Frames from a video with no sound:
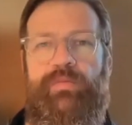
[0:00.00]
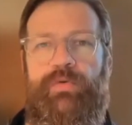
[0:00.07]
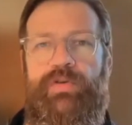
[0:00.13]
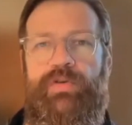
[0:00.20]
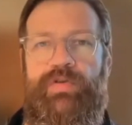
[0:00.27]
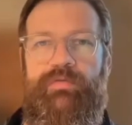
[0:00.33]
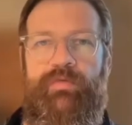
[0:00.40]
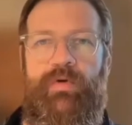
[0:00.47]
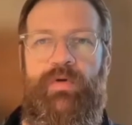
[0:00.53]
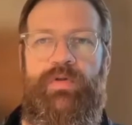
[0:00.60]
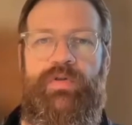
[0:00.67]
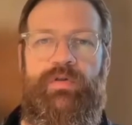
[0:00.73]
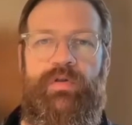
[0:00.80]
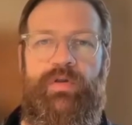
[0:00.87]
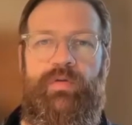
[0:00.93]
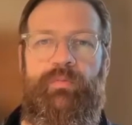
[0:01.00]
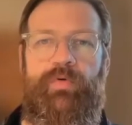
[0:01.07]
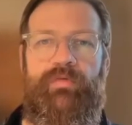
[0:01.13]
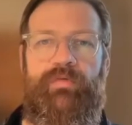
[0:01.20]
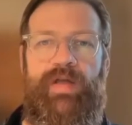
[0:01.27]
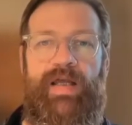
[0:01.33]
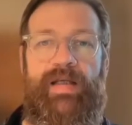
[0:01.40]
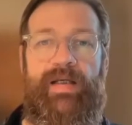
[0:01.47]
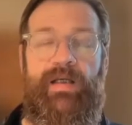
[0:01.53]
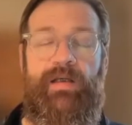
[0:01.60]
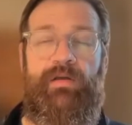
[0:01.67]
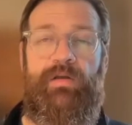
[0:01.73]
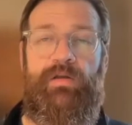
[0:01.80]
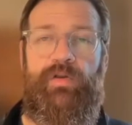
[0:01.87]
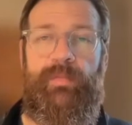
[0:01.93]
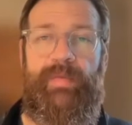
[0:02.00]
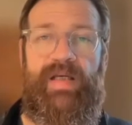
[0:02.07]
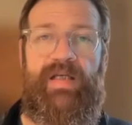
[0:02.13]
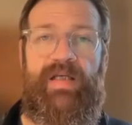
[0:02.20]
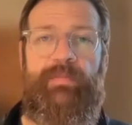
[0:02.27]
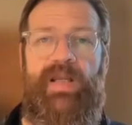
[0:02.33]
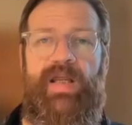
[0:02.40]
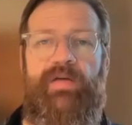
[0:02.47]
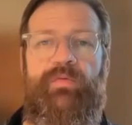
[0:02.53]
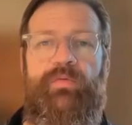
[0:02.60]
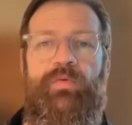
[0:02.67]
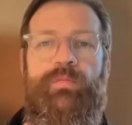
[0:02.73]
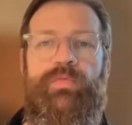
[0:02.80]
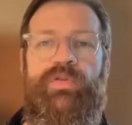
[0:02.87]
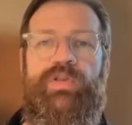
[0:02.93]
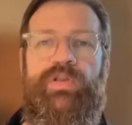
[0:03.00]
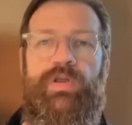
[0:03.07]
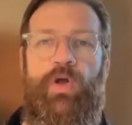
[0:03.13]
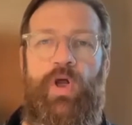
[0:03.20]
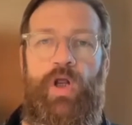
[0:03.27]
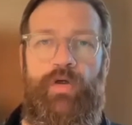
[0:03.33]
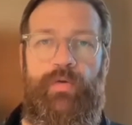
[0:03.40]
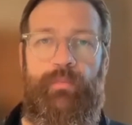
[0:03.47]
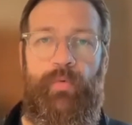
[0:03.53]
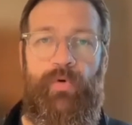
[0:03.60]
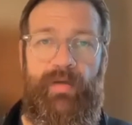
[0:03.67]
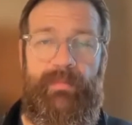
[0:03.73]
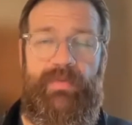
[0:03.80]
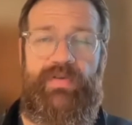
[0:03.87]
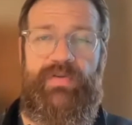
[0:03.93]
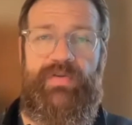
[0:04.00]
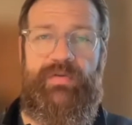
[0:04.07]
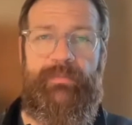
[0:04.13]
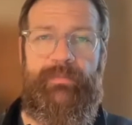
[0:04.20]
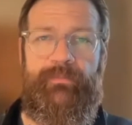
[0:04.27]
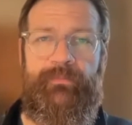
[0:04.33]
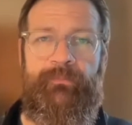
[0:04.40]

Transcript: which is focused on providing Kubernetes platforms on-premise.